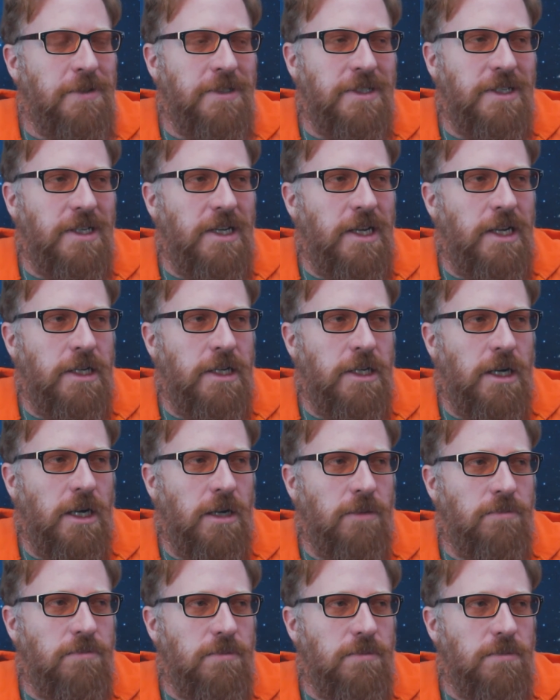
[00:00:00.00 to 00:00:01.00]
And
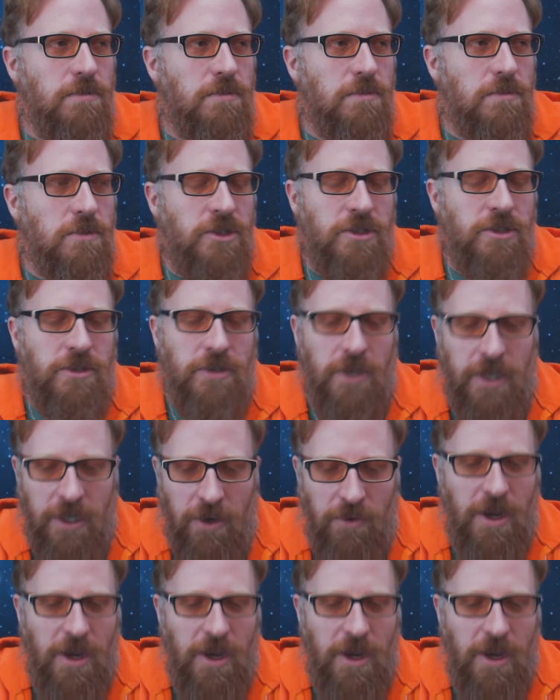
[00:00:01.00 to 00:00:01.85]
it was just like,